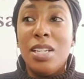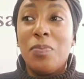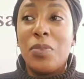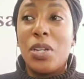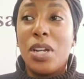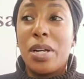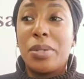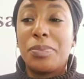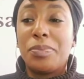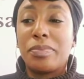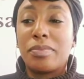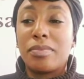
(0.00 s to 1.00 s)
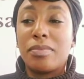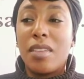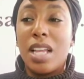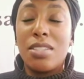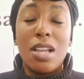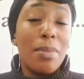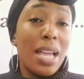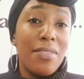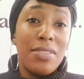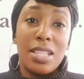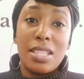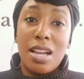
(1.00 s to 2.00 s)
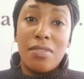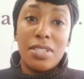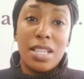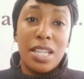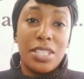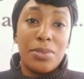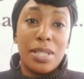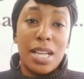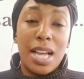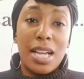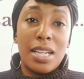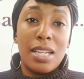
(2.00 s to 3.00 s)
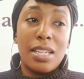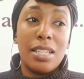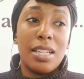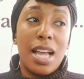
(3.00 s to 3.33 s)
And so I'm having this conversation with God.